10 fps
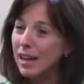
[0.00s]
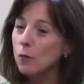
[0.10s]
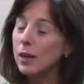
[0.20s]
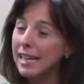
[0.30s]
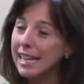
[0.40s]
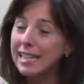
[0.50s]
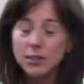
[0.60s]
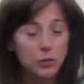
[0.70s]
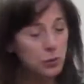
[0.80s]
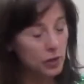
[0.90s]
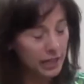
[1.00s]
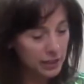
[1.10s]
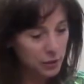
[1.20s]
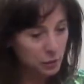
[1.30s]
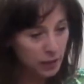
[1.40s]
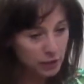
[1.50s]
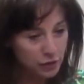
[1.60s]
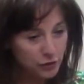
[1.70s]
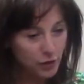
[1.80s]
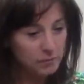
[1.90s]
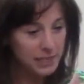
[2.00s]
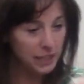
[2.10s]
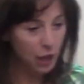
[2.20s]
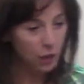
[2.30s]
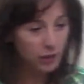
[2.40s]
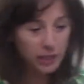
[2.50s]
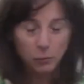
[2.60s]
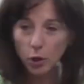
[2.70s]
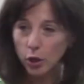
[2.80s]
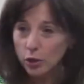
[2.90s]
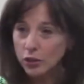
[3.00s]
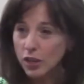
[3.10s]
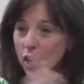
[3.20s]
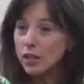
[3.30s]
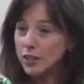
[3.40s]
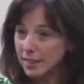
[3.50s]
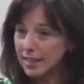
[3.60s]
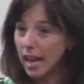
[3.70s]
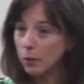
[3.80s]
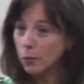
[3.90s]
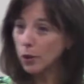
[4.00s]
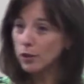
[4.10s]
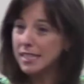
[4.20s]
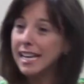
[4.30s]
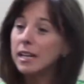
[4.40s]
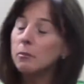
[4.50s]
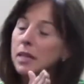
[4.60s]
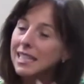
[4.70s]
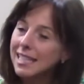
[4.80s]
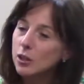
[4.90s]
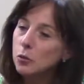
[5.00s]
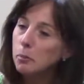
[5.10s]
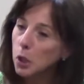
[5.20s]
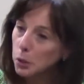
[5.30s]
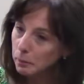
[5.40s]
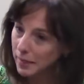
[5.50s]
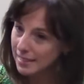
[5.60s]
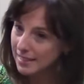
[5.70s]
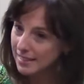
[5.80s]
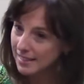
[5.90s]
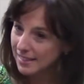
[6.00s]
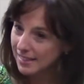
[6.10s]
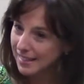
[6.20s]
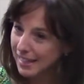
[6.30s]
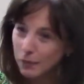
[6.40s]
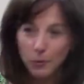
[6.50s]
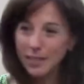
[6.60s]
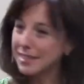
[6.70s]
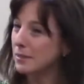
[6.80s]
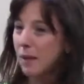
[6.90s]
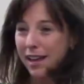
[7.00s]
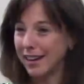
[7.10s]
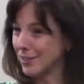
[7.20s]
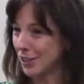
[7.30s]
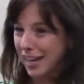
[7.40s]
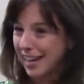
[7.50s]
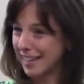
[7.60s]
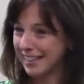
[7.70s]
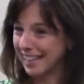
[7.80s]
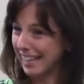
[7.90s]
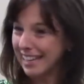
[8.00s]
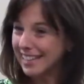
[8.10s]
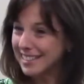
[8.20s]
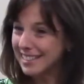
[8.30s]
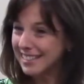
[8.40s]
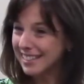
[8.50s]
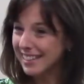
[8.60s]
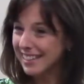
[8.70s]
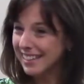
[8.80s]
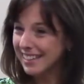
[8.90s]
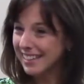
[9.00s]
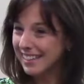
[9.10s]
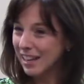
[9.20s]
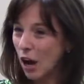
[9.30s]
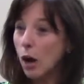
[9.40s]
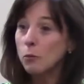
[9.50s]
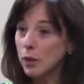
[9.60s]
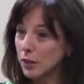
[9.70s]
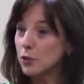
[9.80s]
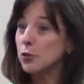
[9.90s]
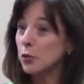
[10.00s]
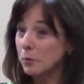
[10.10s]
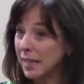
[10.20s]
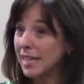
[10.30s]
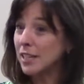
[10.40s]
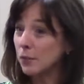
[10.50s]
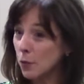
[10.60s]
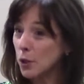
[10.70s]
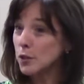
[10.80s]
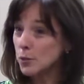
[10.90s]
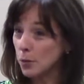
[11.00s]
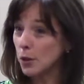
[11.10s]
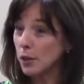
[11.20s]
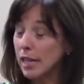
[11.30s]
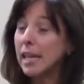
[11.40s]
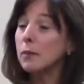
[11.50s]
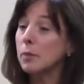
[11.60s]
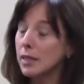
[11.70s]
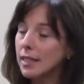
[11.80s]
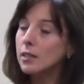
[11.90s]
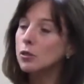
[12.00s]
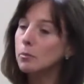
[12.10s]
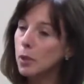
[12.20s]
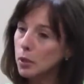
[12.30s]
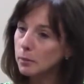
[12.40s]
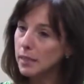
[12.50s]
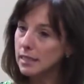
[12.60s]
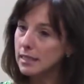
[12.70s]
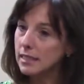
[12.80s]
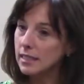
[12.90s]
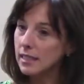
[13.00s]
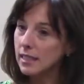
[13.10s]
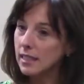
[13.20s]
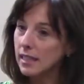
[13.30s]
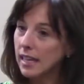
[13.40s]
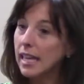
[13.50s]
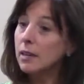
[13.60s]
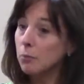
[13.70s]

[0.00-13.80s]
when he switched from decoding words to sight words, he had a political purpose. It wasn't about educating the kids on what the true meaning of words were. He had a political purpose in